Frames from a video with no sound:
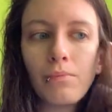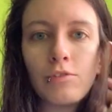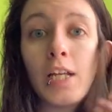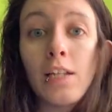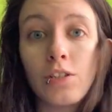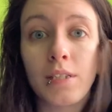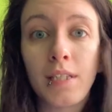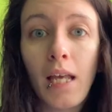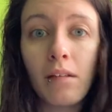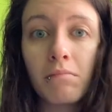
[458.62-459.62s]
change the
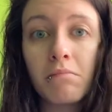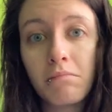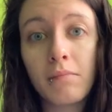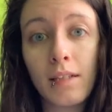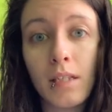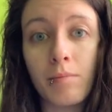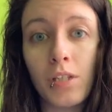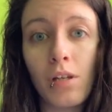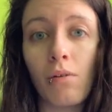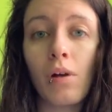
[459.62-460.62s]
scent, that's up to
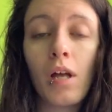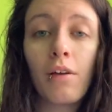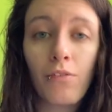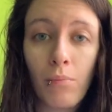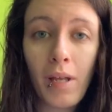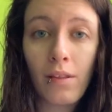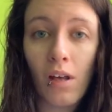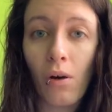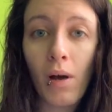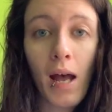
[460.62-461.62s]
you. For me
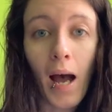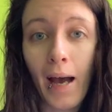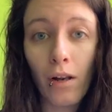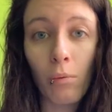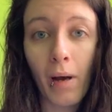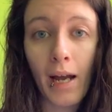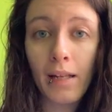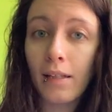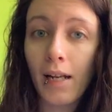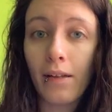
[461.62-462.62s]
though, I don't
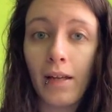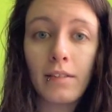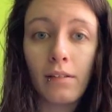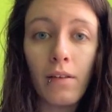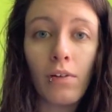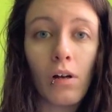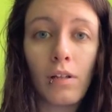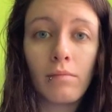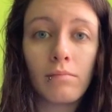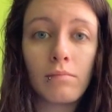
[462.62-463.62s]
mind, and I like to leave it
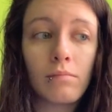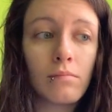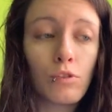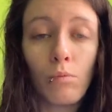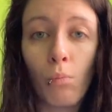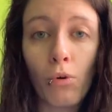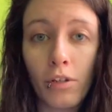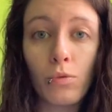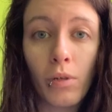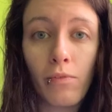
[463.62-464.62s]
on more
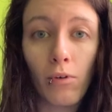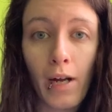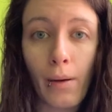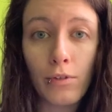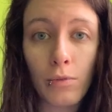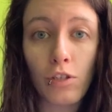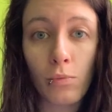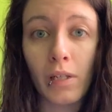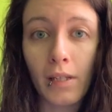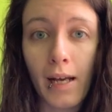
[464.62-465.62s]
than 24 hours, which is
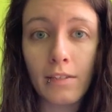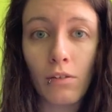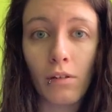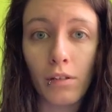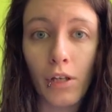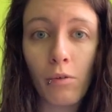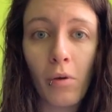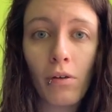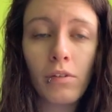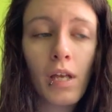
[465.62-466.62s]
what it lasts on low
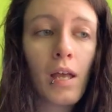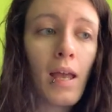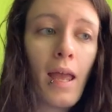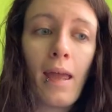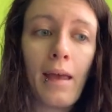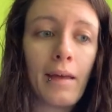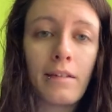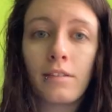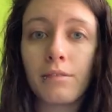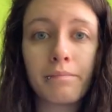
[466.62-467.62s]
mode,
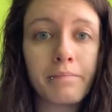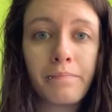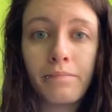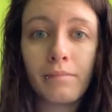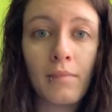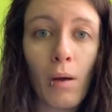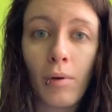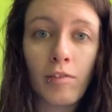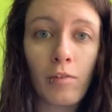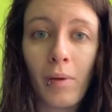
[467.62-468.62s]
and that
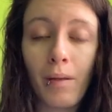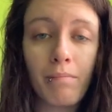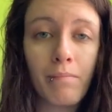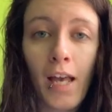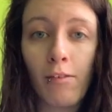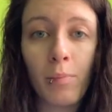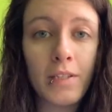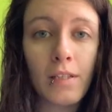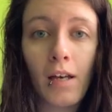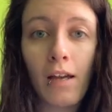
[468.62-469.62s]
works for me. I have a
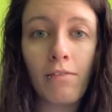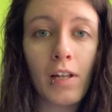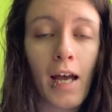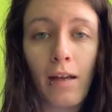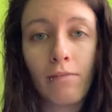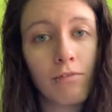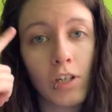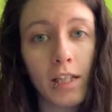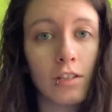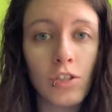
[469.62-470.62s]
busy life and I
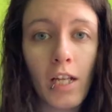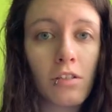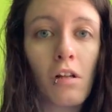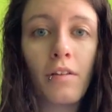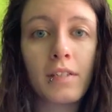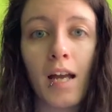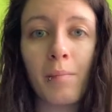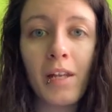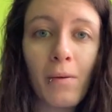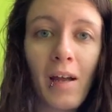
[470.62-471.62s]
forget to change it all the time
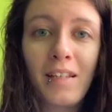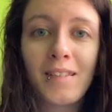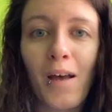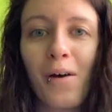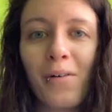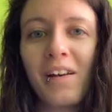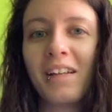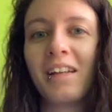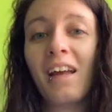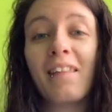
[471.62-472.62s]
anyway, so
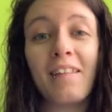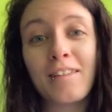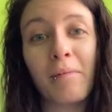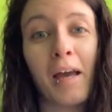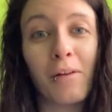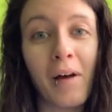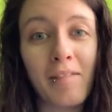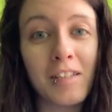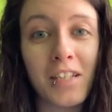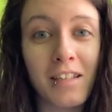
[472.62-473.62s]
this way I don't have
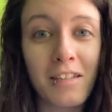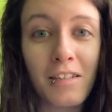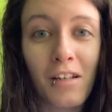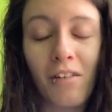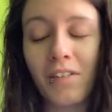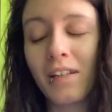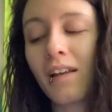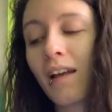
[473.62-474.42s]
to change it as often.